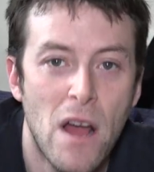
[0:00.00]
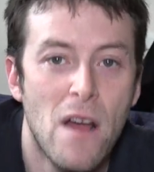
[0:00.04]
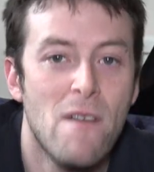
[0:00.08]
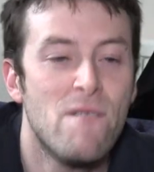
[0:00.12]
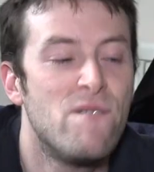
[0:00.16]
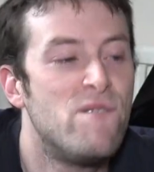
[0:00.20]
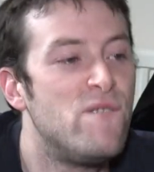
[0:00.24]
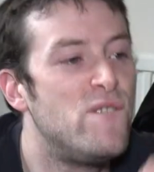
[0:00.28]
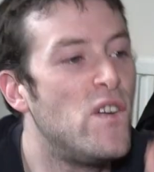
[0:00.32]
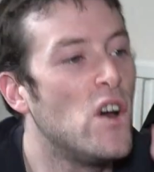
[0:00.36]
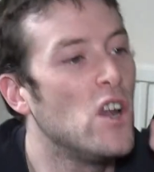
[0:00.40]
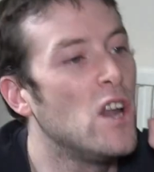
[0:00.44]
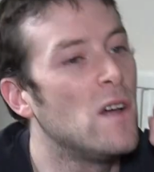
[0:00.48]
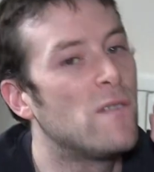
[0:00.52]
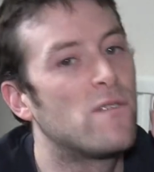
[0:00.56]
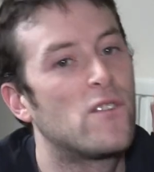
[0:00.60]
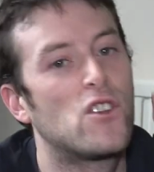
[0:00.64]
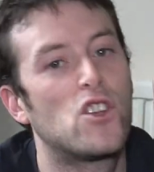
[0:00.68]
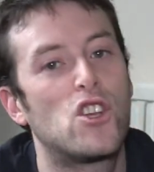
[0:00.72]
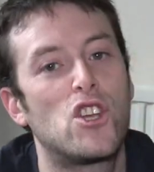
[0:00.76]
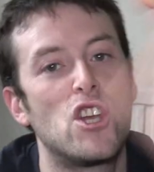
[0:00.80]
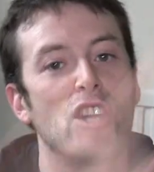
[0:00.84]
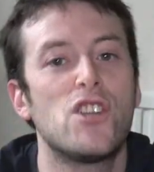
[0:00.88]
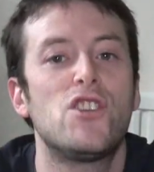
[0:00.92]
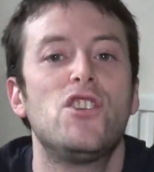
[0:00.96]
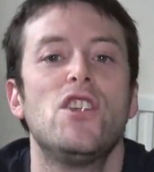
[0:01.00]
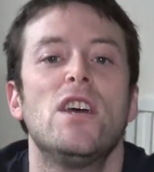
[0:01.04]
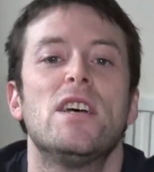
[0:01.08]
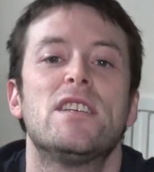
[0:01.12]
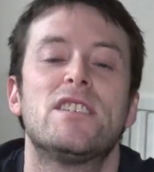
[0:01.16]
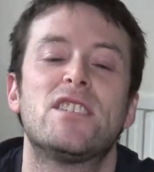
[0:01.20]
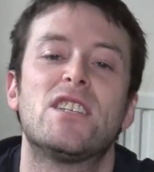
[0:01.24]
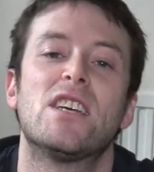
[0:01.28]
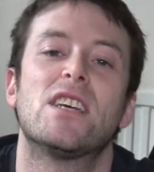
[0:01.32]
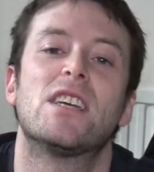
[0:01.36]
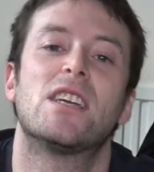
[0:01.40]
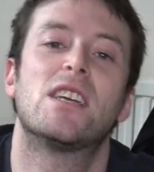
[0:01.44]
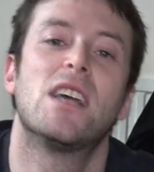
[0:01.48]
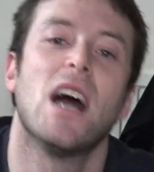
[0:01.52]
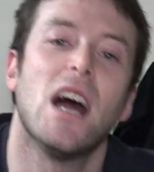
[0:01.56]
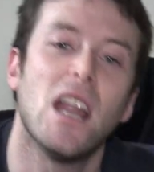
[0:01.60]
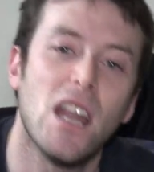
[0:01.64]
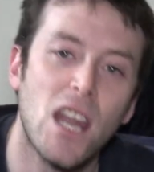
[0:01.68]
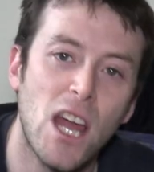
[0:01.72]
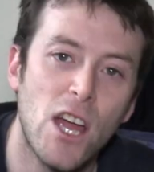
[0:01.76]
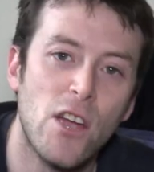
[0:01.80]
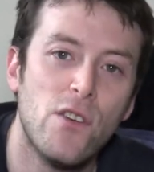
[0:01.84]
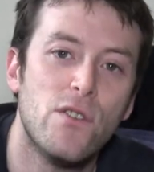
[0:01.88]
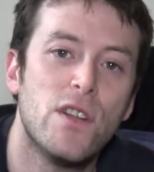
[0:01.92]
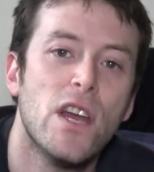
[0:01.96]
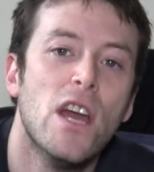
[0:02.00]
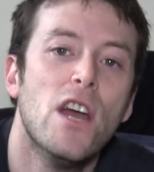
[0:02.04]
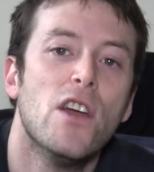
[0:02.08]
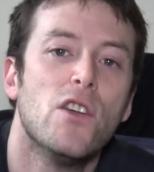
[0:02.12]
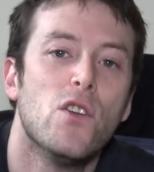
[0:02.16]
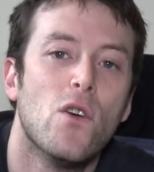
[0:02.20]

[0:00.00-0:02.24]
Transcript: full of goodness to gut load